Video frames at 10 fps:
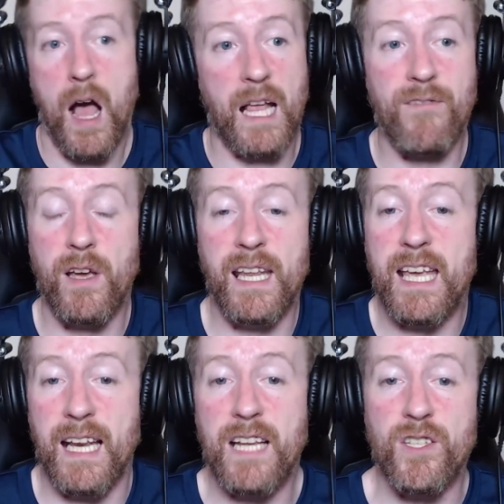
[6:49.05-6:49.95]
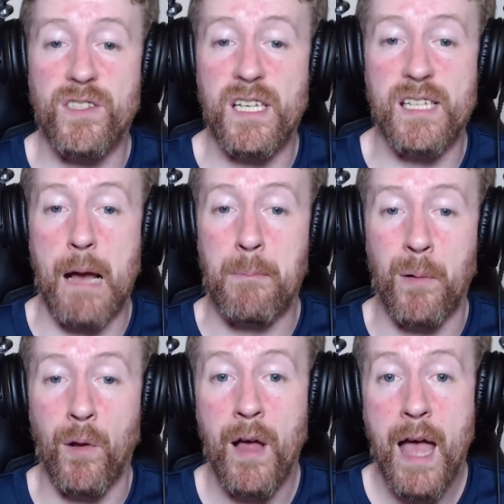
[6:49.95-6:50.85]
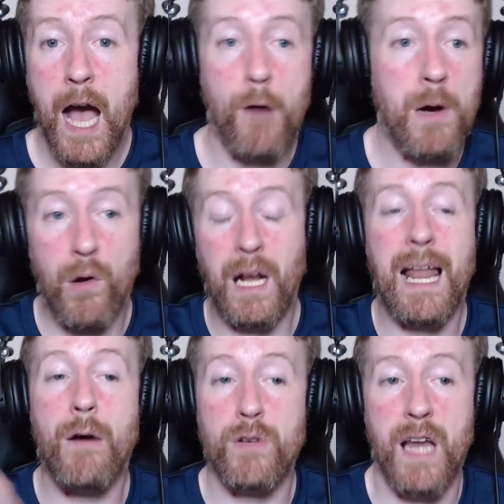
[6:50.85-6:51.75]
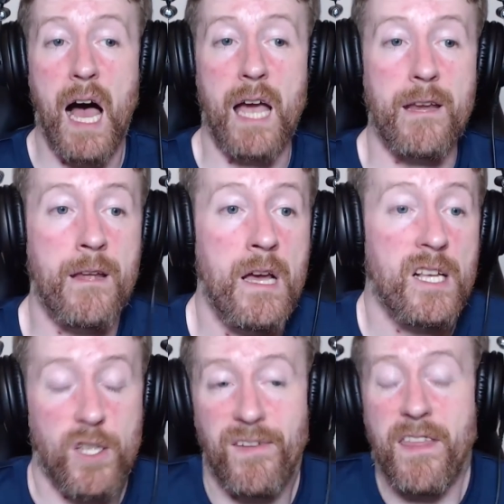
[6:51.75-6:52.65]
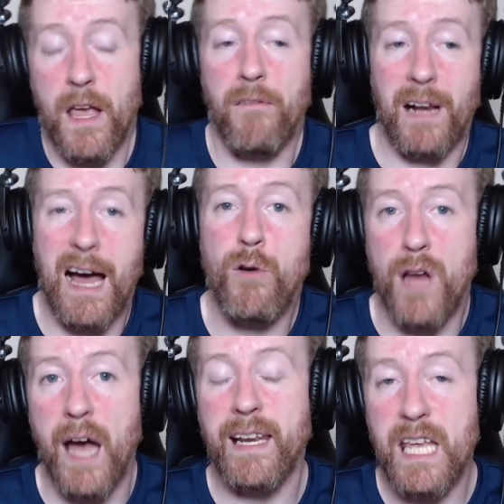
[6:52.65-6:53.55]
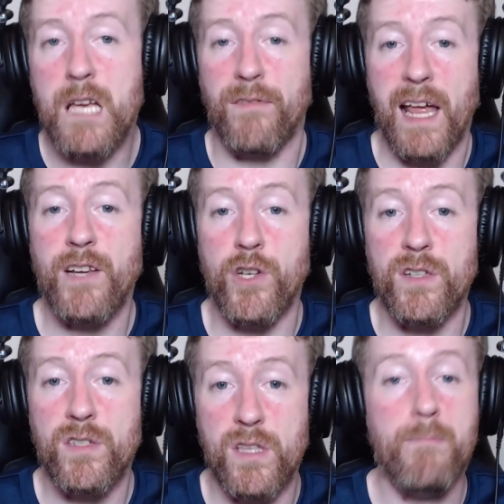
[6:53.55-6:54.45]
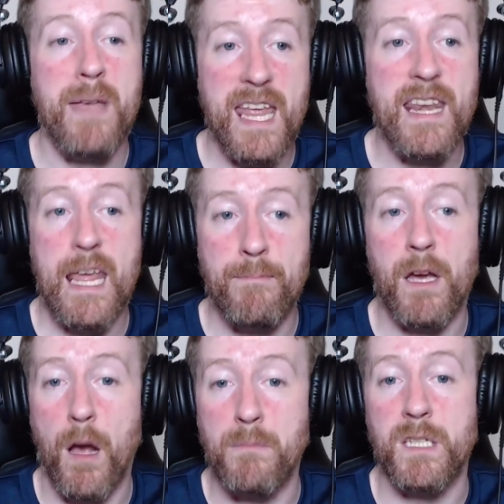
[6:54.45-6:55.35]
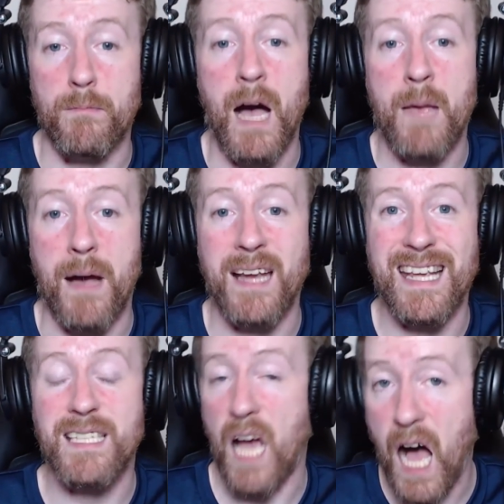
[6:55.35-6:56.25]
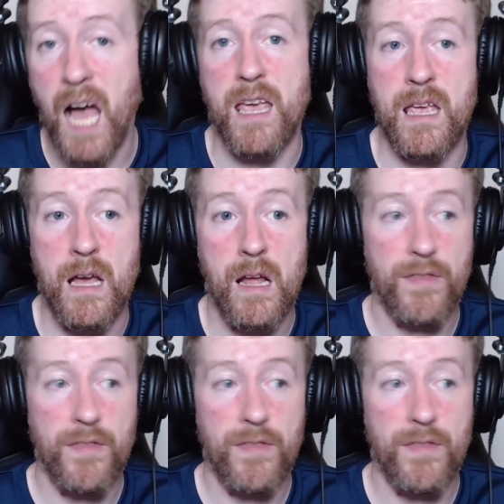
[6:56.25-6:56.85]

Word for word: I'll give you a League of Legends example. How about Cloud nine? So if I think of Cloud nine League of Legends, the main name that comes to my mind is Hai,